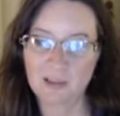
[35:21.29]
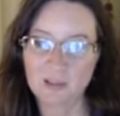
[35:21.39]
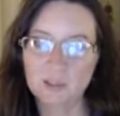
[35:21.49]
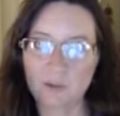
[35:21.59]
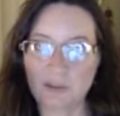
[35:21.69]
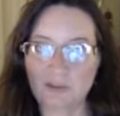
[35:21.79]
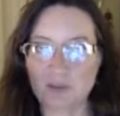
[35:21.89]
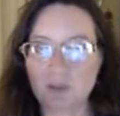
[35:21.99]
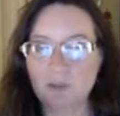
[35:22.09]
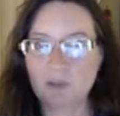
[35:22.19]
So if
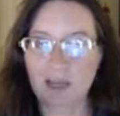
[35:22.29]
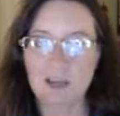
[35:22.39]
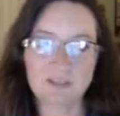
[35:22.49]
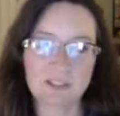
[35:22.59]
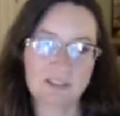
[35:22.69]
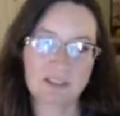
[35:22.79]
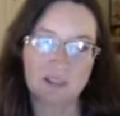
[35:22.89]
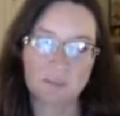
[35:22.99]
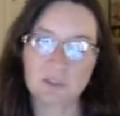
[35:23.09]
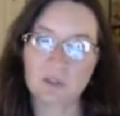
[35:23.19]
you have to say,
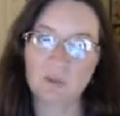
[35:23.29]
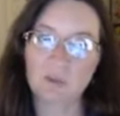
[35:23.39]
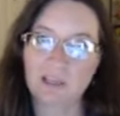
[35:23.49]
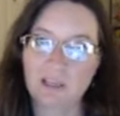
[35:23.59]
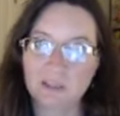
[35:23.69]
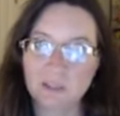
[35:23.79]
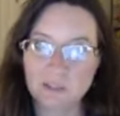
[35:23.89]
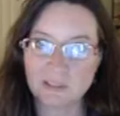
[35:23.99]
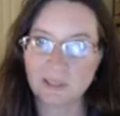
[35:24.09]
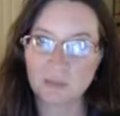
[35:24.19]
I'm sorry, but I can't do
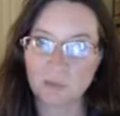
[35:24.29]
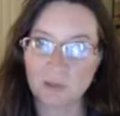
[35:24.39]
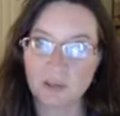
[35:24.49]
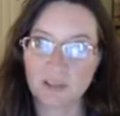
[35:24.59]
this anymore,